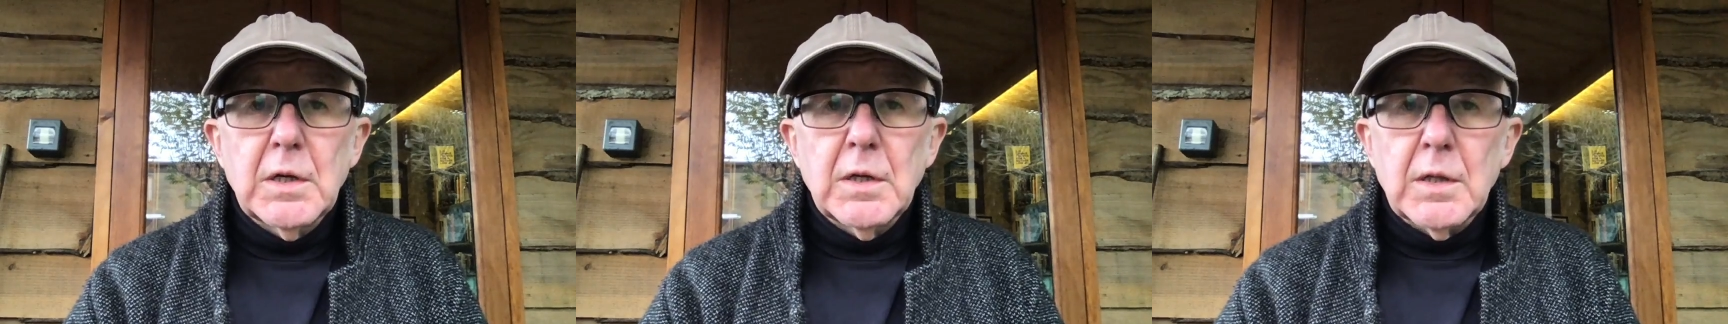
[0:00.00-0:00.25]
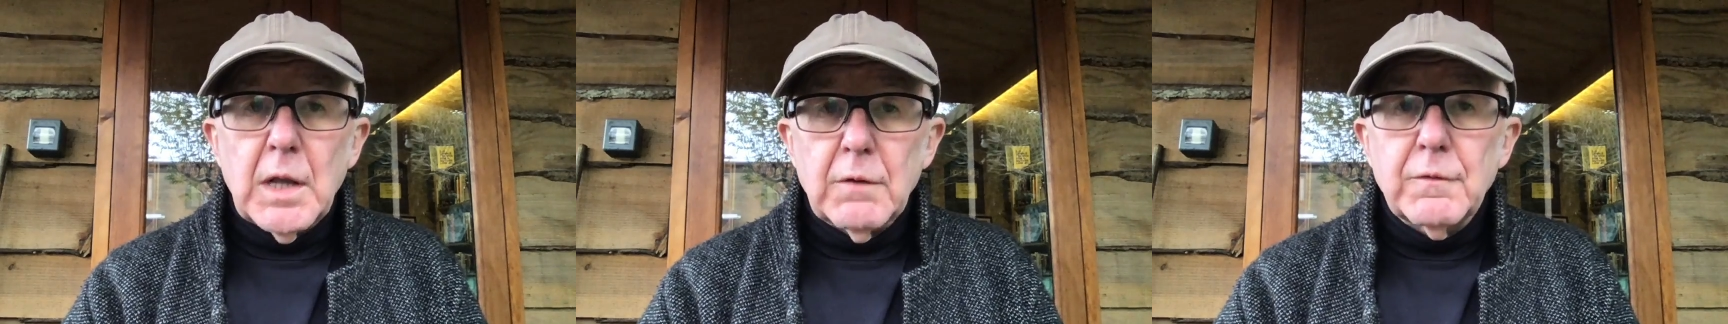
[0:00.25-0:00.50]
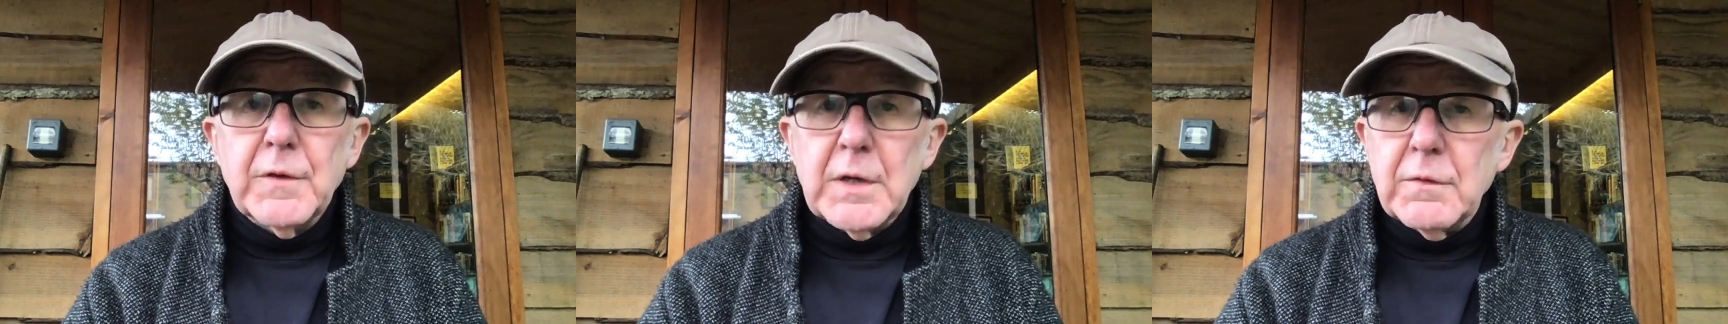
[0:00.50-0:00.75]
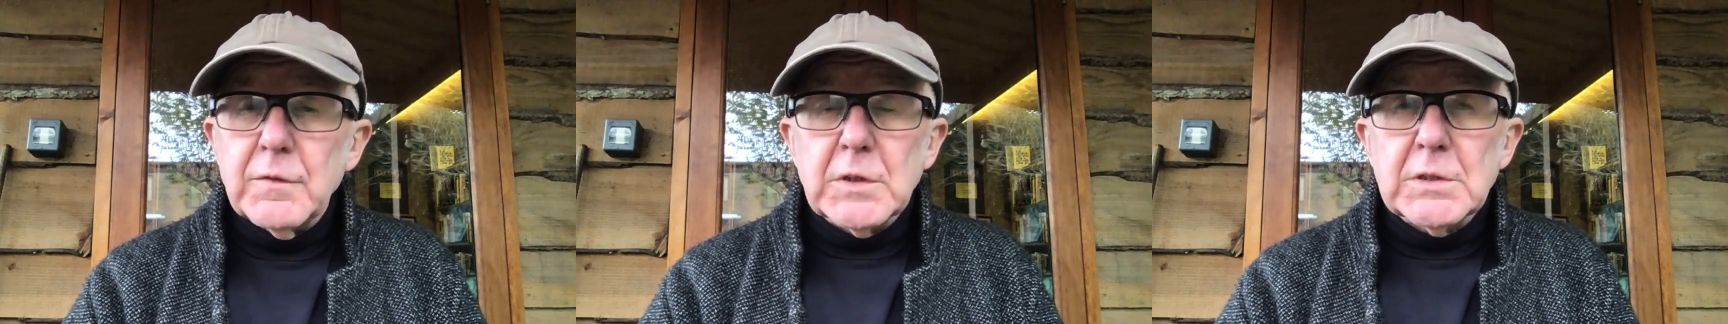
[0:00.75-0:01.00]
that
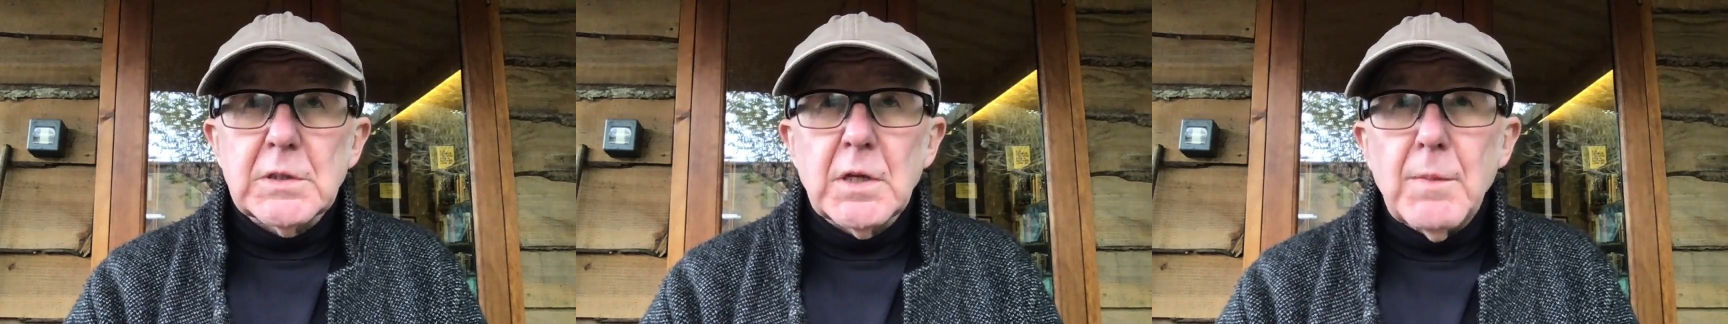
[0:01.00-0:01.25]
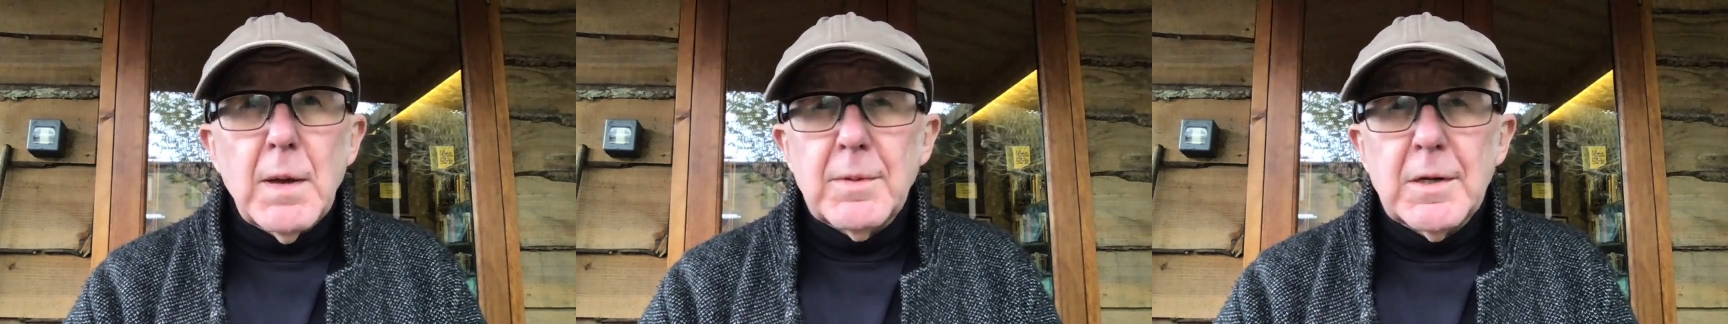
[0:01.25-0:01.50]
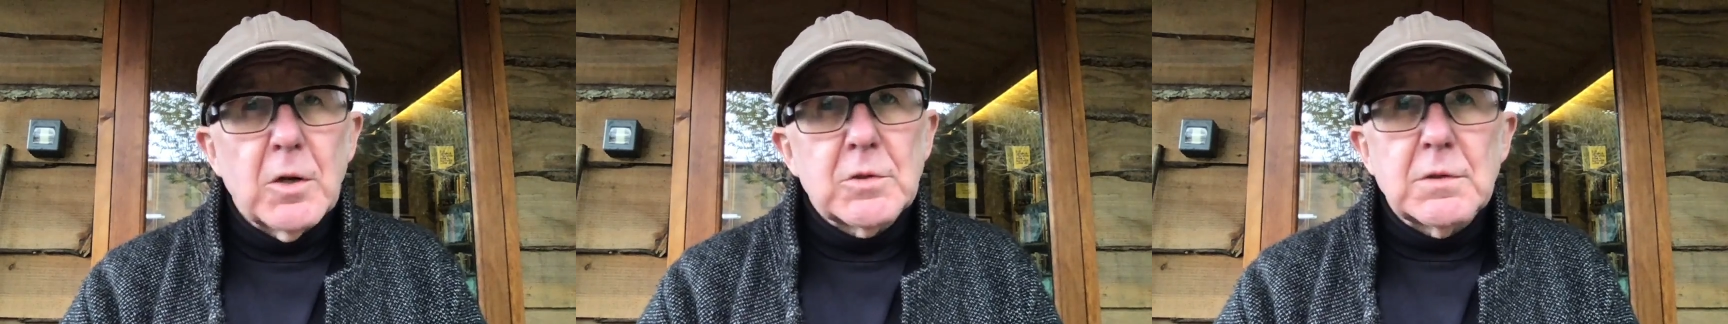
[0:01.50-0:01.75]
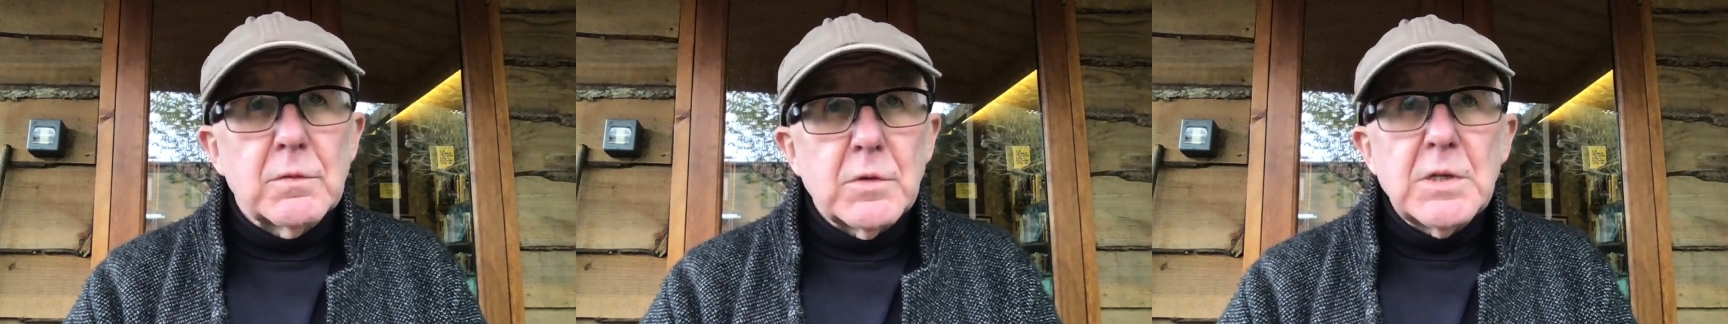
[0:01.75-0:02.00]
forgiveness. And there may be
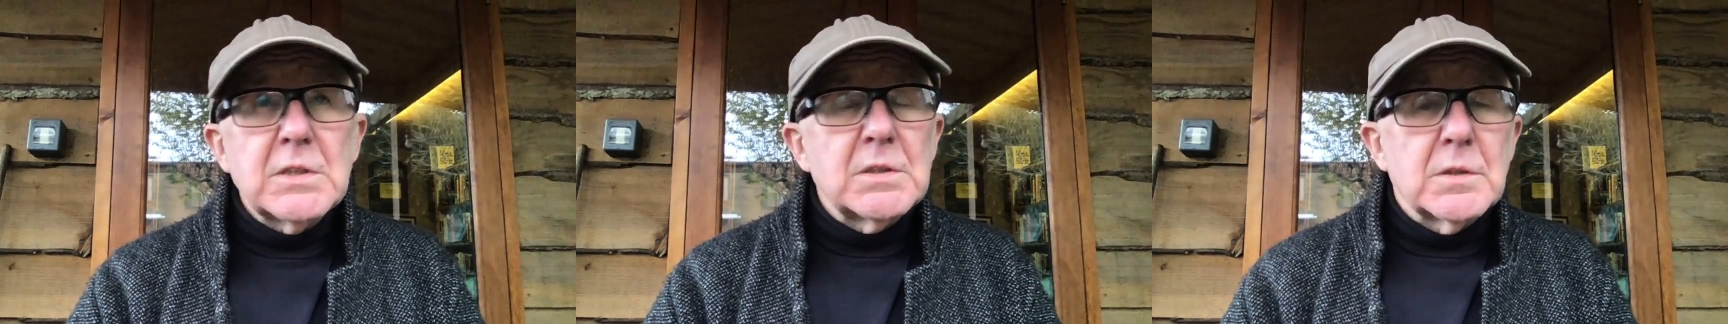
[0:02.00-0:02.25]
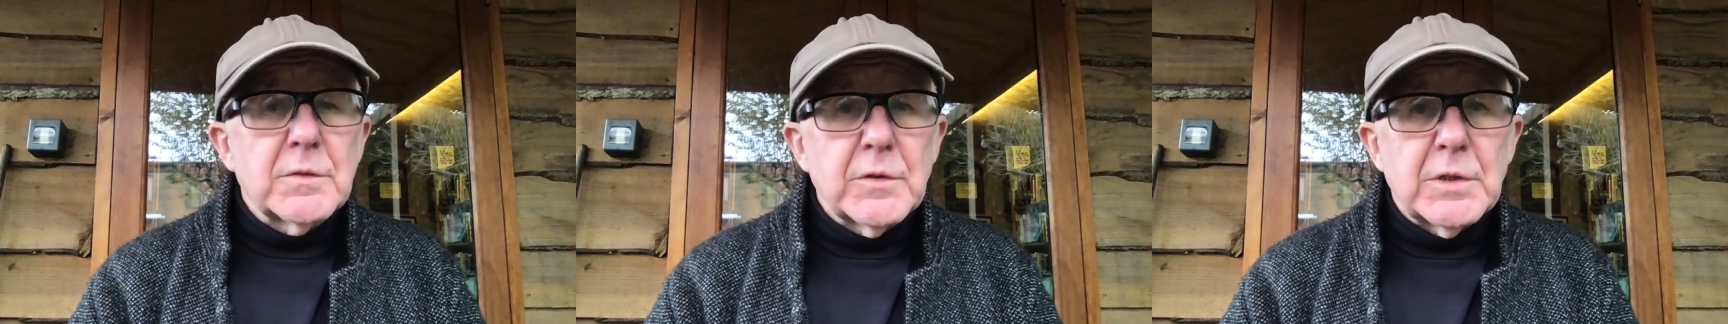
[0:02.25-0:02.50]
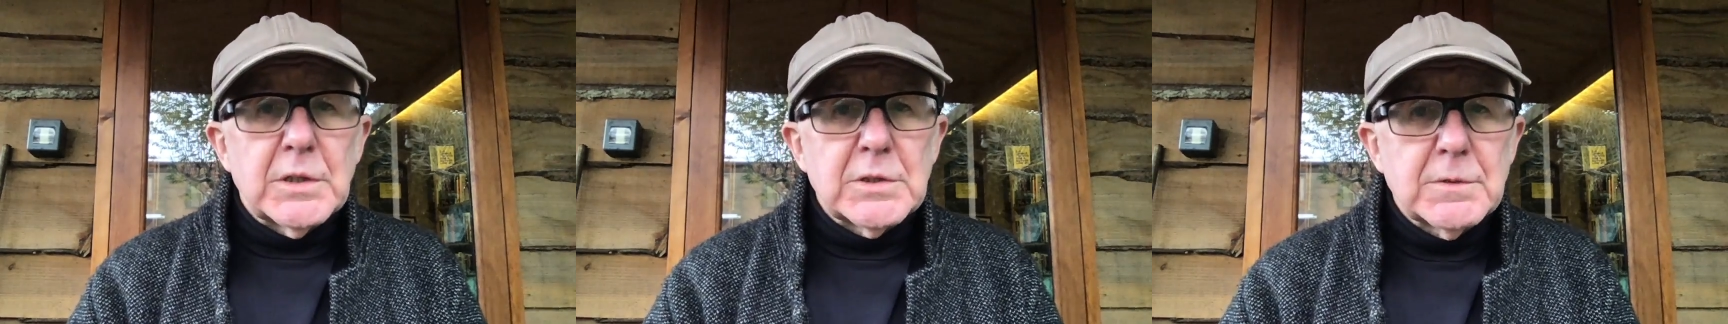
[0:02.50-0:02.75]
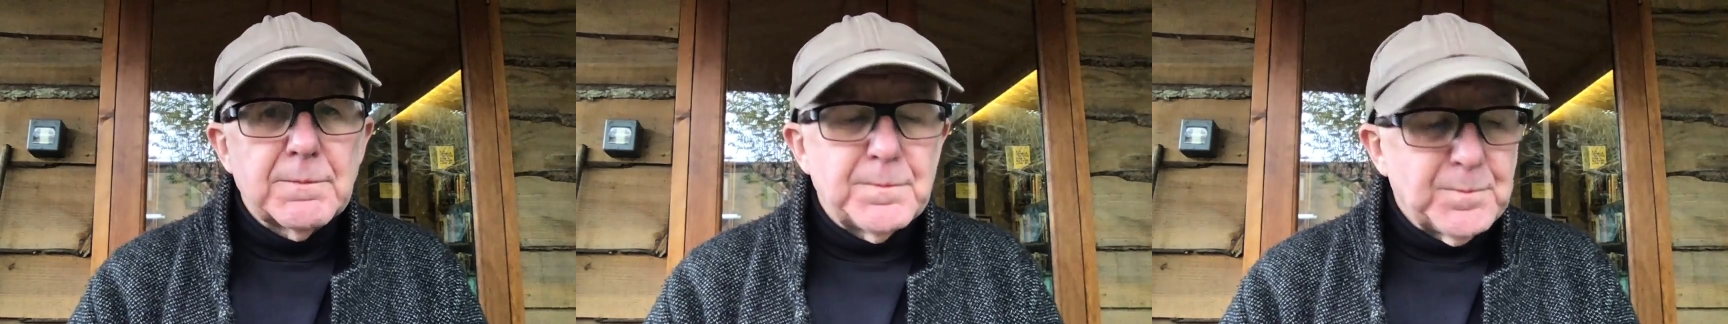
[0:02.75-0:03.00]
lots of reasons for this.